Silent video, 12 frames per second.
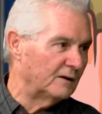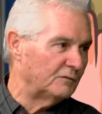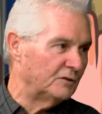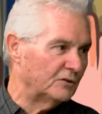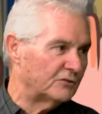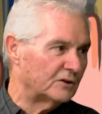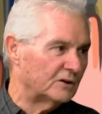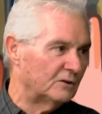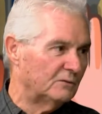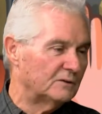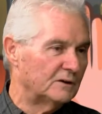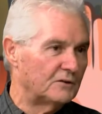years
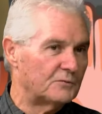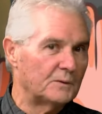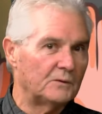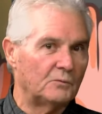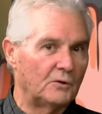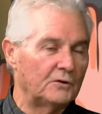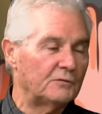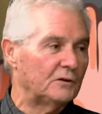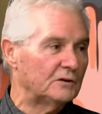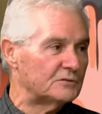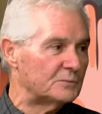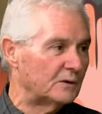ago, and it's been a
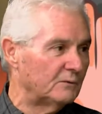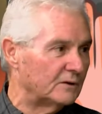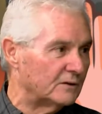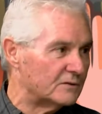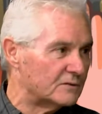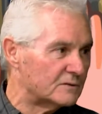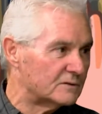wonderful experience.